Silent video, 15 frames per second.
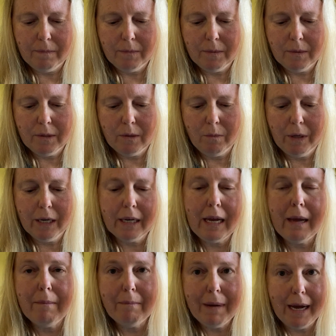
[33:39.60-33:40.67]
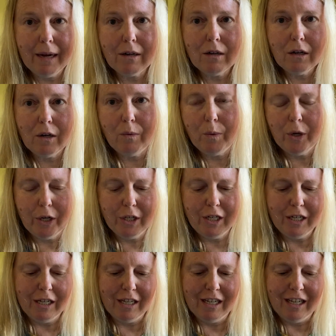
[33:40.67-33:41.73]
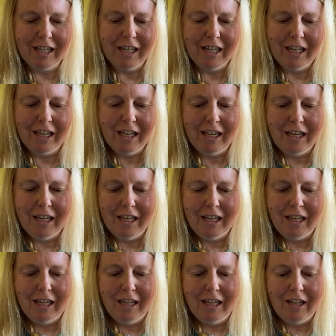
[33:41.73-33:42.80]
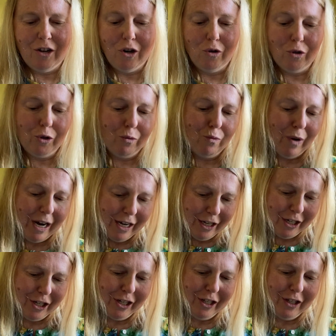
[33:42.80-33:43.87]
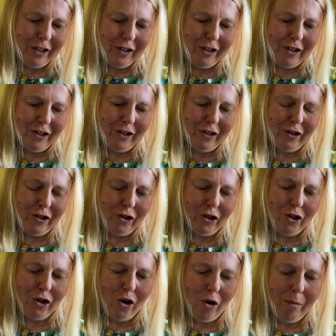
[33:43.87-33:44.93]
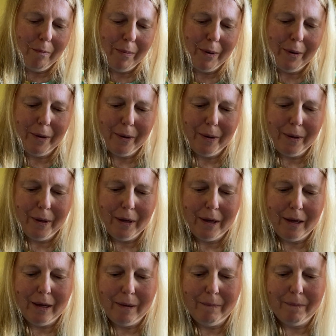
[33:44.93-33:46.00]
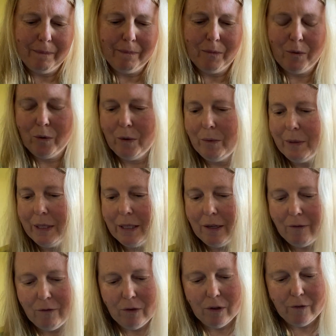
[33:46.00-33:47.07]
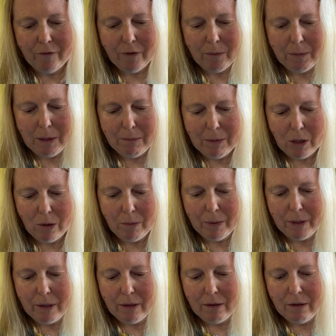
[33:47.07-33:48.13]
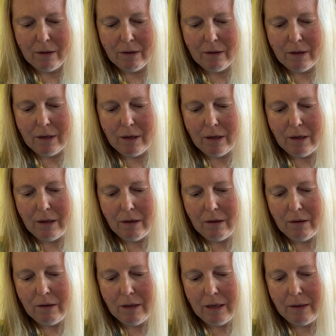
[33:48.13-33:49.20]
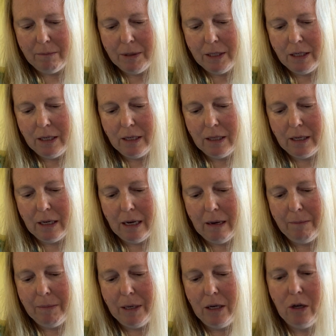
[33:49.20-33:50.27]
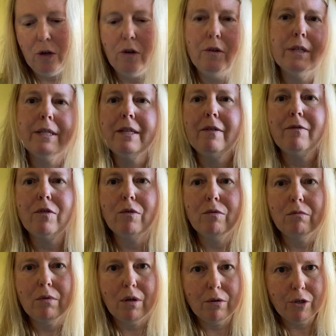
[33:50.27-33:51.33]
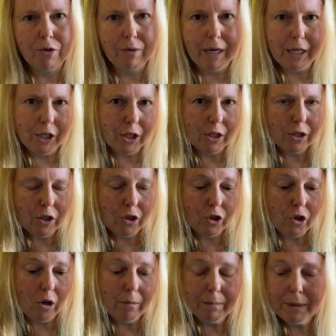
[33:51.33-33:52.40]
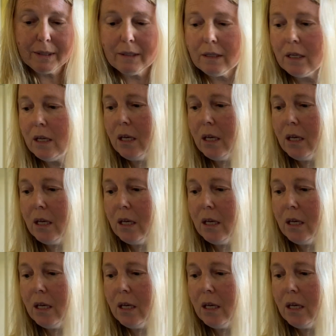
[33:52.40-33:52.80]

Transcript: so when I came back, I worked in a alterations shop, or there were several of them in Melbourne. That particular company owns several alterations shops,